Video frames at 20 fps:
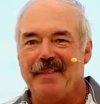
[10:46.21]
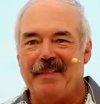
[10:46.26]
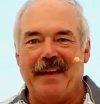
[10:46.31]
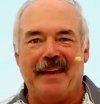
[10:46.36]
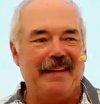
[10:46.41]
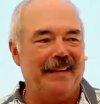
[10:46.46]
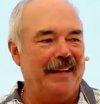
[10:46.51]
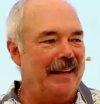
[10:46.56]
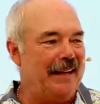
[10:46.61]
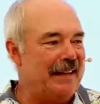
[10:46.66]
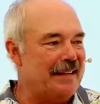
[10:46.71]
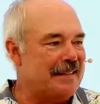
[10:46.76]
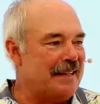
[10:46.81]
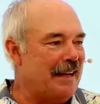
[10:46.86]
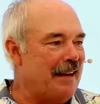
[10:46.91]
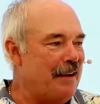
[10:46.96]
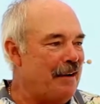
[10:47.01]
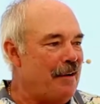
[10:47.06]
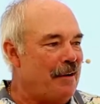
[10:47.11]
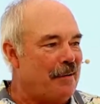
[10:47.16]
They needed
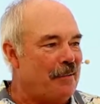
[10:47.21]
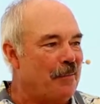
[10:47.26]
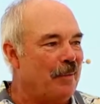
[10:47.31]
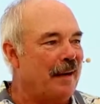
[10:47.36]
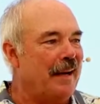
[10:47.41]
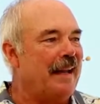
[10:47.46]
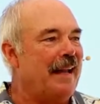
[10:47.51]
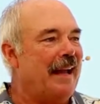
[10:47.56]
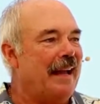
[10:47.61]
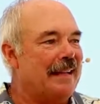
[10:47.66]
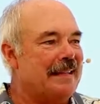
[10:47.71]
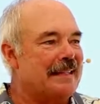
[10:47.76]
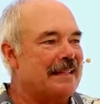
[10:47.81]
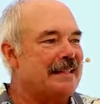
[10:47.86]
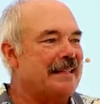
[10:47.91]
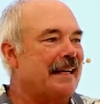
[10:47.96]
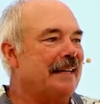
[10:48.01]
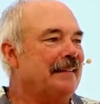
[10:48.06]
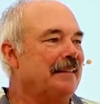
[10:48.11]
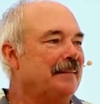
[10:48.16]
to hear what he had
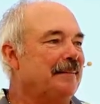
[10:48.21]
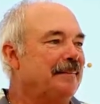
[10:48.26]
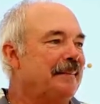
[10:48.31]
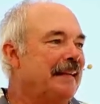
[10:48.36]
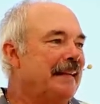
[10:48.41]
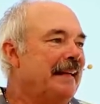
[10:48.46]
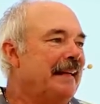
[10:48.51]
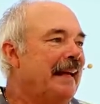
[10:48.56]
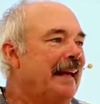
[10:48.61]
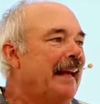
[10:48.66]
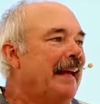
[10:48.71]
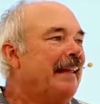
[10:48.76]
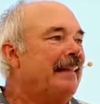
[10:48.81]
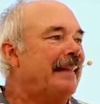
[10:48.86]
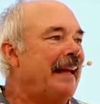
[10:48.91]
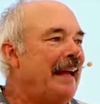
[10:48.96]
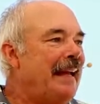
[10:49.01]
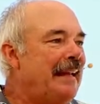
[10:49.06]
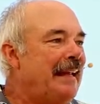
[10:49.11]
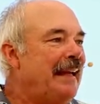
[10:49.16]
to tell them.
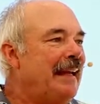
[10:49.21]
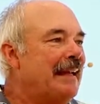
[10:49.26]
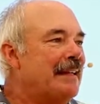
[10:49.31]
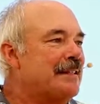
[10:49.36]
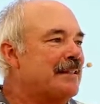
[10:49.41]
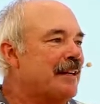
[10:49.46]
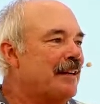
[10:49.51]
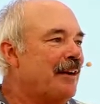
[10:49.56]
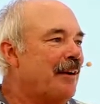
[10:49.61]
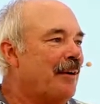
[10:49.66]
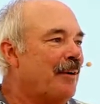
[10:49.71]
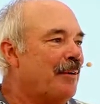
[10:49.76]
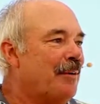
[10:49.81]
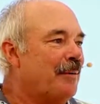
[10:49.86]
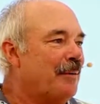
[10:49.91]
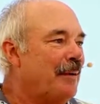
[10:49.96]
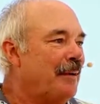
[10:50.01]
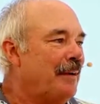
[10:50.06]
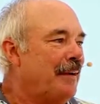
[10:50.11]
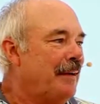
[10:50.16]
They needed to
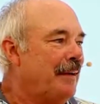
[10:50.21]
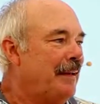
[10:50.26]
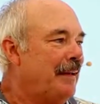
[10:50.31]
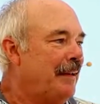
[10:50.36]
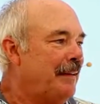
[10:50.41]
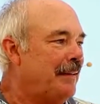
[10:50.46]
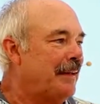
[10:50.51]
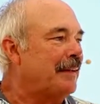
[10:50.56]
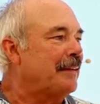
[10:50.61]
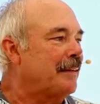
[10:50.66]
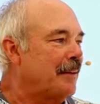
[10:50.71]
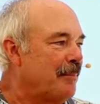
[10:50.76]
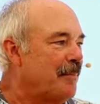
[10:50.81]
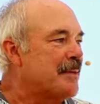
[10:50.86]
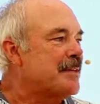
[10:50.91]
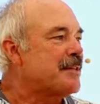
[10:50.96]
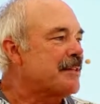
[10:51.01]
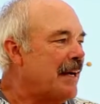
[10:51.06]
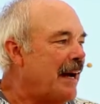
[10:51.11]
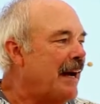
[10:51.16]
know that the
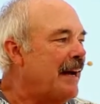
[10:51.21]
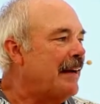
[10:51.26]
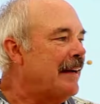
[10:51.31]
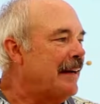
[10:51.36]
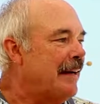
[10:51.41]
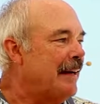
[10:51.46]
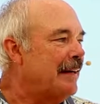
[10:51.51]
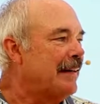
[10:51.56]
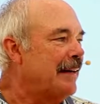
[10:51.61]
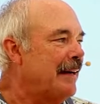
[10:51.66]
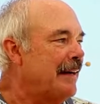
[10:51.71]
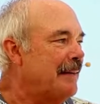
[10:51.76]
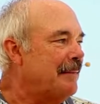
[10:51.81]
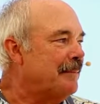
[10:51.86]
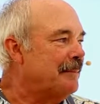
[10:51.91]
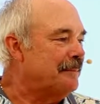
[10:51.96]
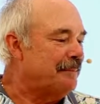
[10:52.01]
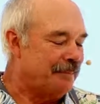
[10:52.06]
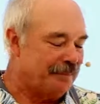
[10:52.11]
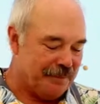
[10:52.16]
Messiah had
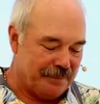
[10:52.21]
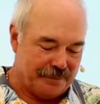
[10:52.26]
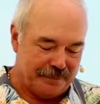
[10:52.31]
come.